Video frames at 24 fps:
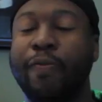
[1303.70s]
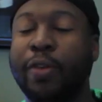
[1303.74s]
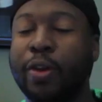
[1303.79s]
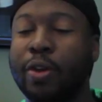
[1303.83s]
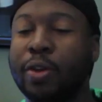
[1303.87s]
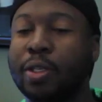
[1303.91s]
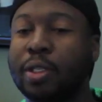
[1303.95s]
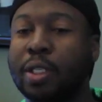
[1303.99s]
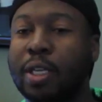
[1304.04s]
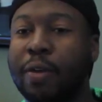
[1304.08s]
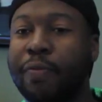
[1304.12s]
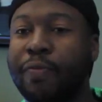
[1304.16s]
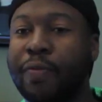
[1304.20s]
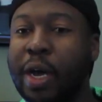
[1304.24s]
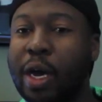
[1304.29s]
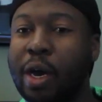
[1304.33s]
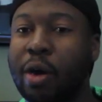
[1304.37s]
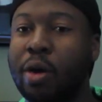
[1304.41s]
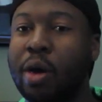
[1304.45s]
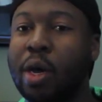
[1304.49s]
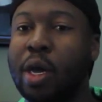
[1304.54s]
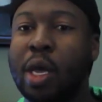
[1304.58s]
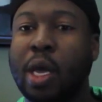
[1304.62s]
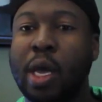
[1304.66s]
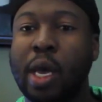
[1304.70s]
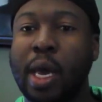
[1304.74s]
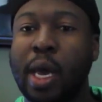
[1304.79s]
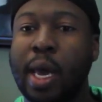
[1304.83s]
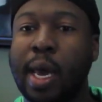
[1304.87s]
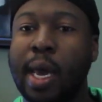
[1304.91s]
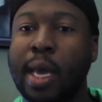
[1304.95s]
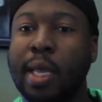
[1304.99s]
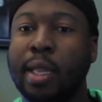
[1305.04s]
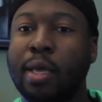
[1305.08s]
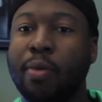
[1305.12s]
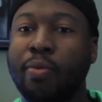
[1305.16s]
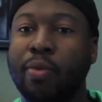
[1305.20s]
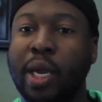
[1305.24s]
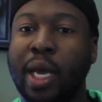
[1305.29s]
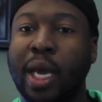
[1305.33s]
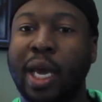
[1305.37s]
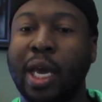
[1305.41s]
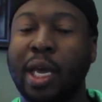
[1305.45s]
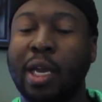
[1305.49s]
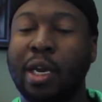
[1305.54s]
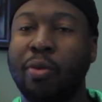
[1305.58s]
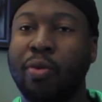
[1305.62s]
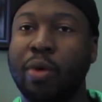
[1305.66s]
figure stuff out. And then when they
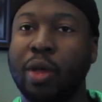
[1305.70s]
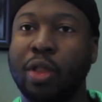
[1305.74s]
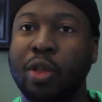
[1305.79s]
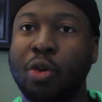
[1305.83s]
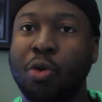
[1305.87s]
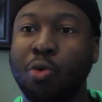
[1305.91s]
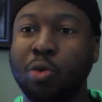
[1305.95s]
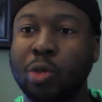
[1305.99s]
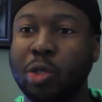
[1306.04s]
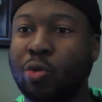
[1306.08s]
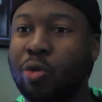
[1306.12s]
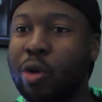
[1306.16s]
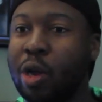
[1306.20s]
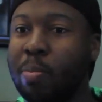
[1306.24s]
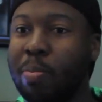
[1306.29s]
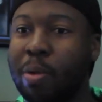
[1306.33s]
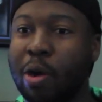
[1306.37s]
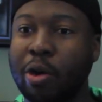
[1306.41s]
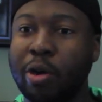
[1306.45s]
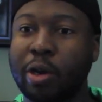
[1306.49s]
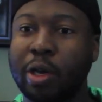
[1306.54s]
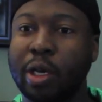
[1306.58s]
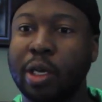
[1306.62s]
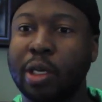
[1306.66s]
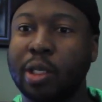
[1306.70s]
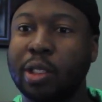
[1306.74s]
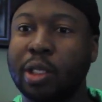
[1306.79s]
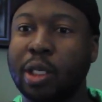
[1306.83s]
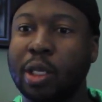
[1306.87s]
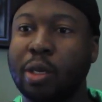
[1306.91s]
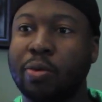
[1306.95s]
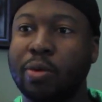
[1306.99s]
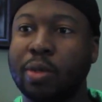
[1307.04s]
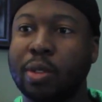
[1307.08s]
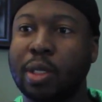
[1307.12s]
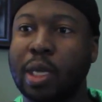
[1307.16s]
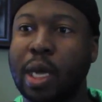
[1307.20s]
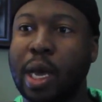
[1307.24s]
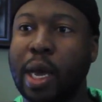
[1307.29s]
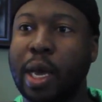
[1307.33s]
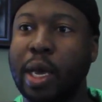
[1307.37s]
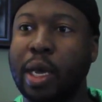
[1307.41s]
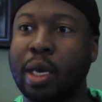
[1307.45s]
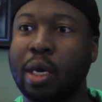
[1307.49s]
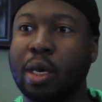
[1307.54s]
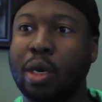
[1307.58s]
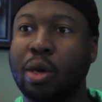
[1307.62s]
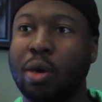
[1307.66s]
ended with who's Quinn Perkins, it was
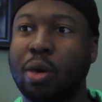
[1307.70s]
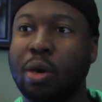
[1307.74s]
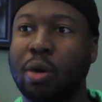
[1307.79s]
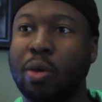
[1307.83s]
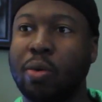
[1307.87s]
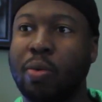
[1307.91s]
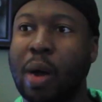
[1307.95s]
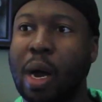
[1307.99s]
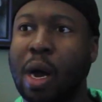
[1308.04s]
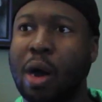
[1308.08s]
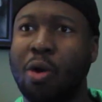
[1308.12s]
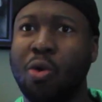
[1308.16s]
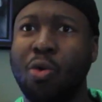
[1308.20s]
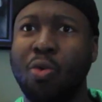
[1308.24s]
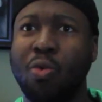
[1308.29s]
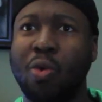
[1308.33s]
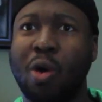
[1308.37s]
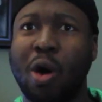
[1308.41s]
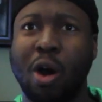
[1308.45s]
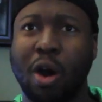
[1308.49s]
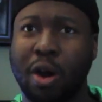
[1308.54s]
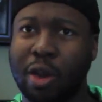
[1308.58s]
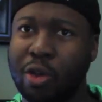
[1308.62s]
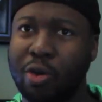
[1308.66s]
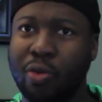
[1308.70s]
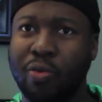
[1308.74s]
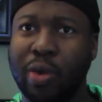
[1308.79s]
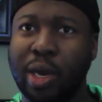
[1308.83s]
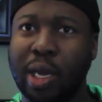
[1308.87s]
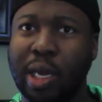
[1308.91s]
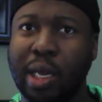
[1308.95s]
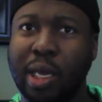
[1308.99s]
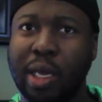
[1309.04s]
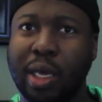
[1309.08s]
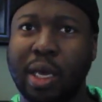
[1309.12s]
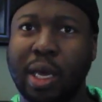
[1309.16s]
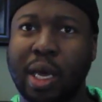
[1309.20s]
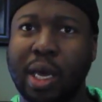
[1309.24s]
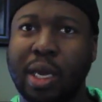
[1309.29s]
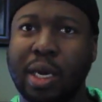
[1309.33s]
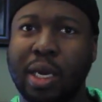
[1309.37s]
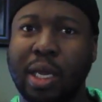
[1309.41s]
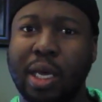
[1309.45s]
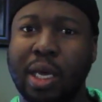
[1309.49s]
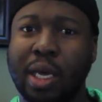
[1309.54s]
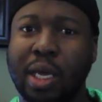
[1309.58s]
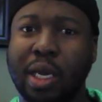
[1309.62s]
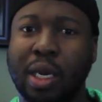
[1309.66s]
like, wow, who are you really? And
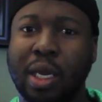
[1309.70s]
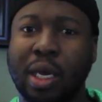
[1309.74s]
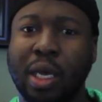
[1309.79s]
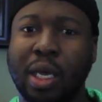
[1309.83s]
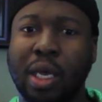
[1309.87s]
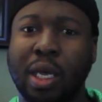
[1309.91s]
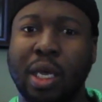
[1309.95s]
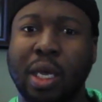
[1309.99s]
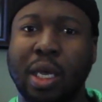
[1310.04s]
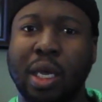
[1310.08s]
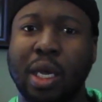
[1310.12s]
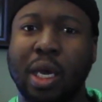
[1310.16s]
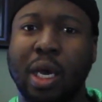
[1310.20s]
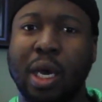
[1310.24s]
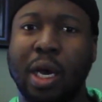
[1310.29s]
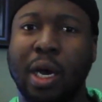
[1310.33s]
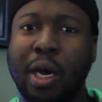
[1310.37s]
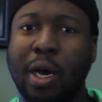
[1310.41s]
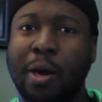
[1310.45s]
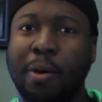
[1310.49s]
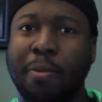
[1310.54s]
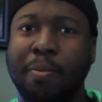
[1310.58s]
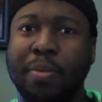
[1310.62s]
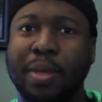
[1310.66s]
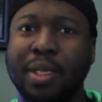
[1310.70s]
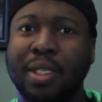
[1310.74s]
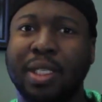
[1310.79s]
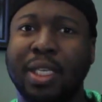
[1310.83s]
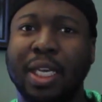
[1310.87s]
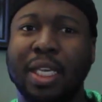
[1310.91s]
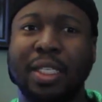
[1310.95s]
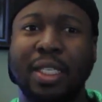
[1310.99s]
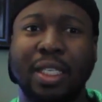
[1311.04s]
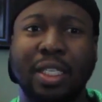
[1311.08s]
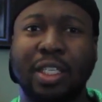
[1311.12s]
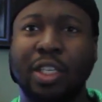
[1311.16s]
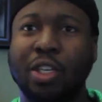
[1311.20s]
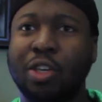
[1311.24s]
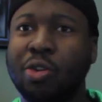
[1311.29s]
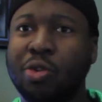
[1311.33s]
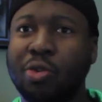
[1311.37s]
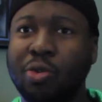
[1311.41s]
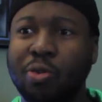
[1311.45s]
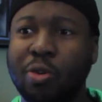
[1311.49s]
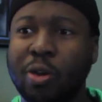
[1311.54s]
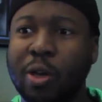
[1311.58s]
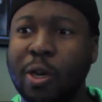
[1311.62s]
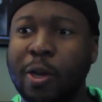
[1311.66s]
then season
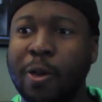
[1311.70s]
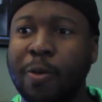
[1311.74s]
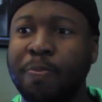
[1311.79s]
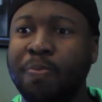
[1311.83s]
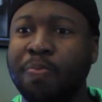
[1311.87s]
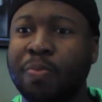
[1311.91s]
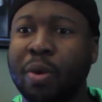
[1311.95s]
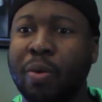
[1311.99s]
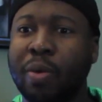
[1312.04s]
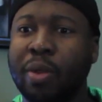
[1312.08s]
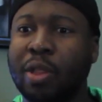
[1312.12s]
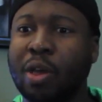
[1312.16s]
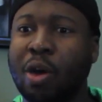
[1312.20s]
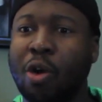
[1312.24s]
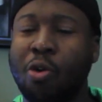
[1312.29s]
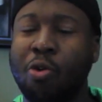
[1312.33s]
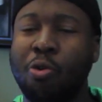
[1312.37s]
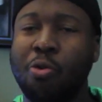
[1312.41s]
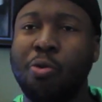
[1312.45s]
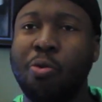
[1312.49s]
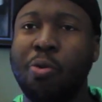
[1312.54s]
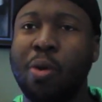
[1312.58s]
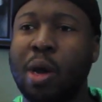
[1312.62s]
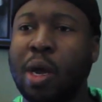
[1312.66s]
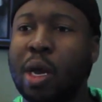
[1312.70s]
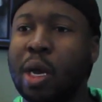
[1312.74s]
2 with the whole